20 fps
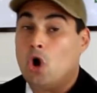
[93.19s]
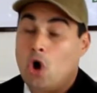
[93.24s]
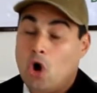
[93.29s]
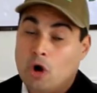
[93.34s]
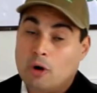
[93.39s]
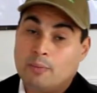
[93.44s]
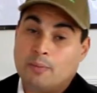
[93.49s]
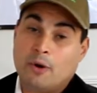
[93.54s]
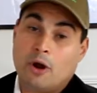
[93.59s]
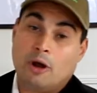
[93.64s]

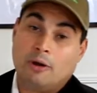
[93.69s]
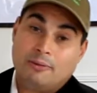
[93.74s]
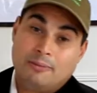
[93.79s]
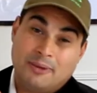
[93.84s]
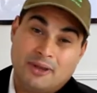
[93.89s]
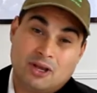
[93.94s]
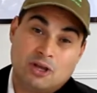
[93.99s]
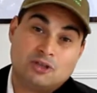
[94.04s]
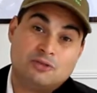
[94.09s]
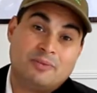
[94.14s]
or
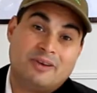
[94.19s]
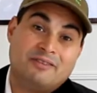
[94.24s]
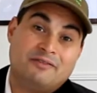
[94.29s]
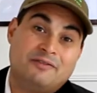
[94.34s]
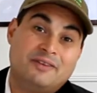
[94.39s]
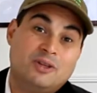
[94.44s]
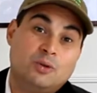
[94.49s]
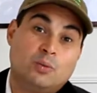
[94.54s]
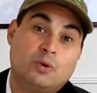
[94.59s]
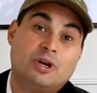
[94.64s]
probably because my
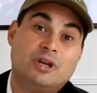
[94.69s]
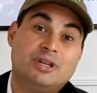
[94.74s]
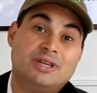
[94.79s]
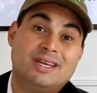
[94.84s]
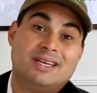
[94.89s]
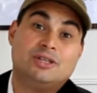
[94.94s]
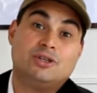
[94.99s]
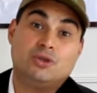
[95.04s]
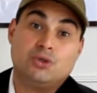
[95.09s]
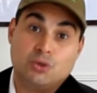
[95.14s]
feet weren't
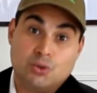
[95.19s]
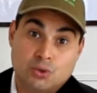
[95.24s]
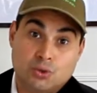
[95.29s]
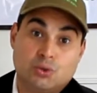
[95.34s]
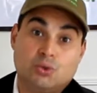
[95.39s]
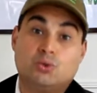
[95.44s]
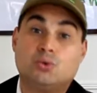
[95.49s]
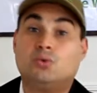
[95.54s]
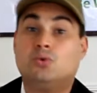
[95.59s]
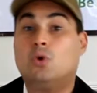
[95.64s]
yet
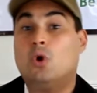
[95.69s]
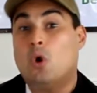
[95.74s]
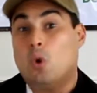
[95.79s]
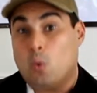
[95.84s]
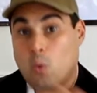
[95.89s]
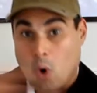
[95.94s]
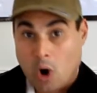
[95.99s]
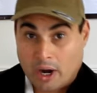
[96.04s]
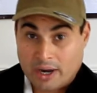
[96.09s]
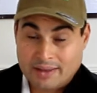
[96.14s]
used to
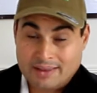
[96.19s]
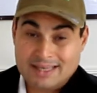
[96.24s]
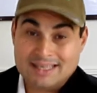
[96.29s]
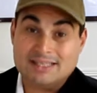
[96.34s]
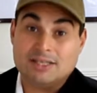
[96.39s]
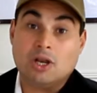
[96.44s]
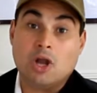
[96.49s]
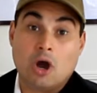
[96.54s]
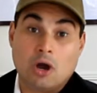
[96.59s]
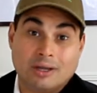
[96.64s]
walking
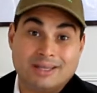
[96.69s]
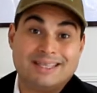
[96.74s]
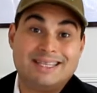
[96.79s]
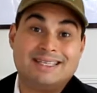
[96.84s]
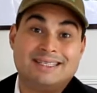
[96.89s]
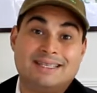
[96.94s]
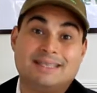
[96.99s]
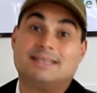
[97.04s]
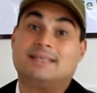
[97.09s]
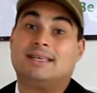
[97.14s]
these long
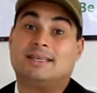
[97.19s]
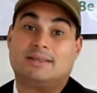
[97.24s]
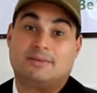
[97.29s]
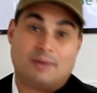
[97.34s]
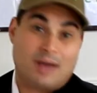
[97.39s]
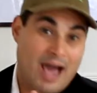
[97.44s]
distances.